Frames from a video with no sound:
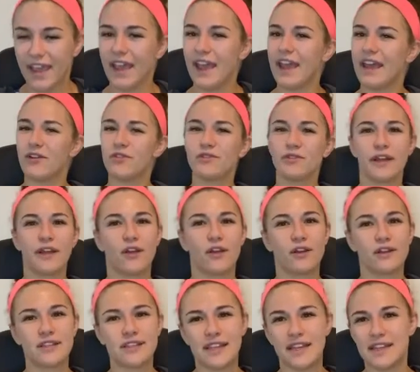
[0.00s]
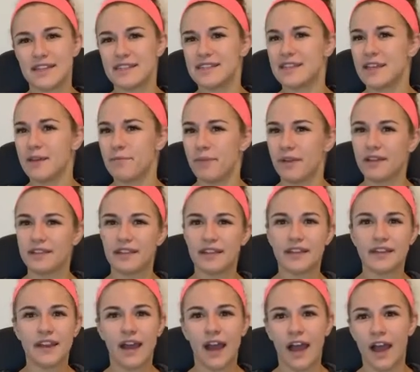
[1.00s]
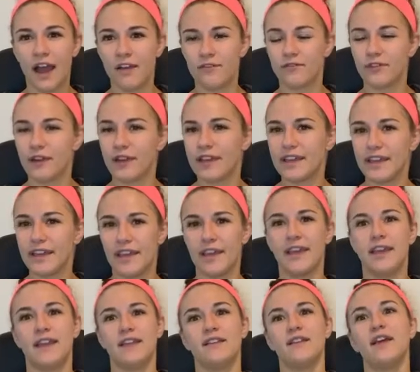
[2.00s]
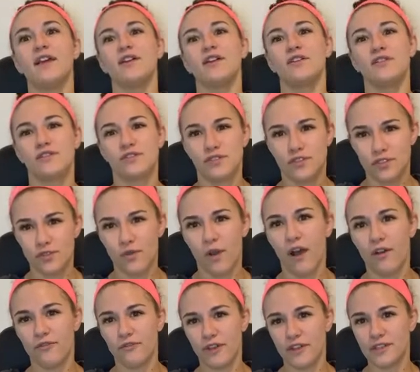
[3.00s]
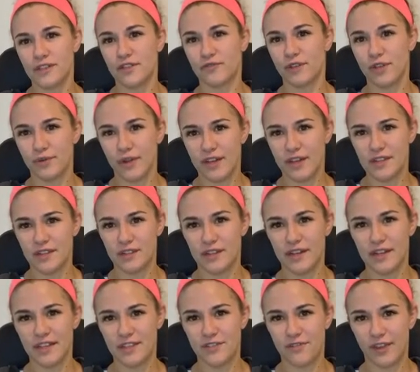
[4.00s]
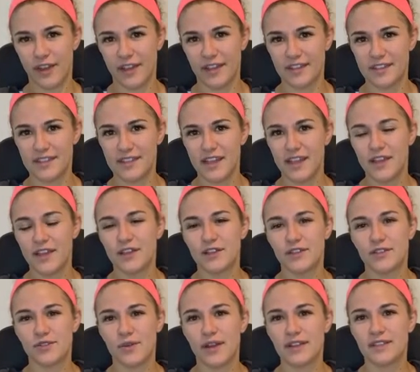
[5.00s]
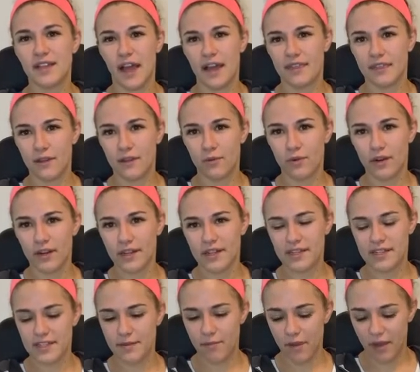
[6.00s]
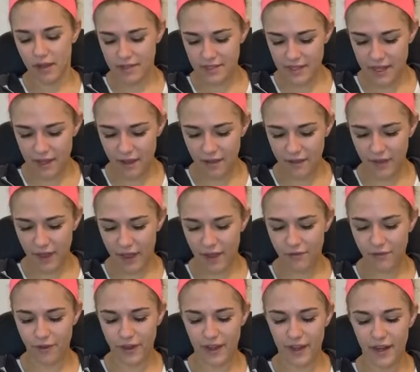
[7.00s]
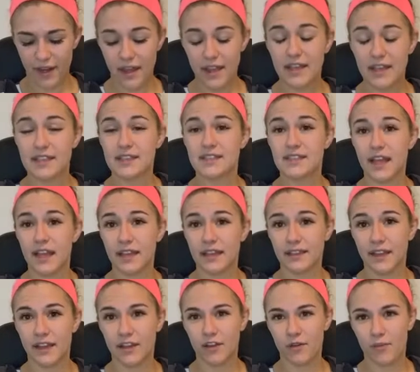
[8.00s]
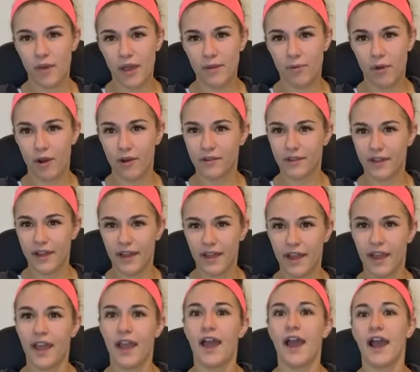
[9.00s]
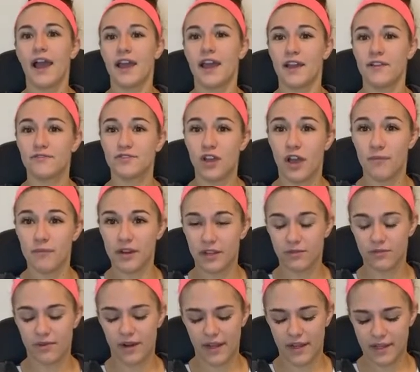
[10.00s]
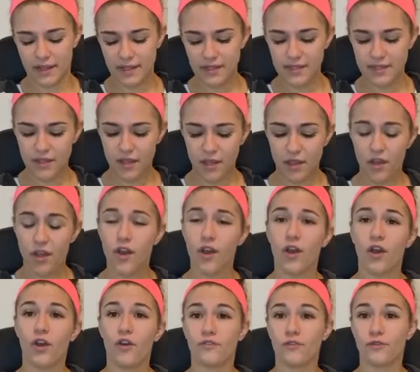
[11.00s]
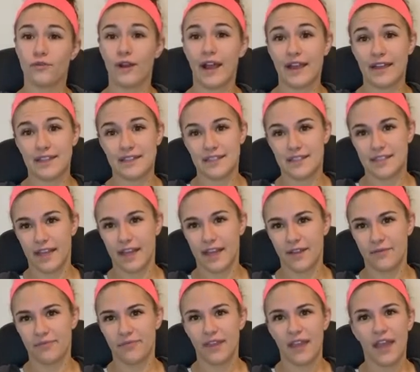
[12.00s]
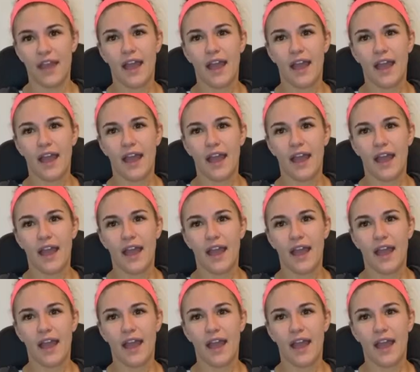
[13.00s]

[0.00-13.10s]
And Julio Arce is typically not very keen to offensively wrestle in his fights. So I, I think we're going to see Montel in that fight. Second leg of my parlay, I have Dominick Reyes over Ryan Spann.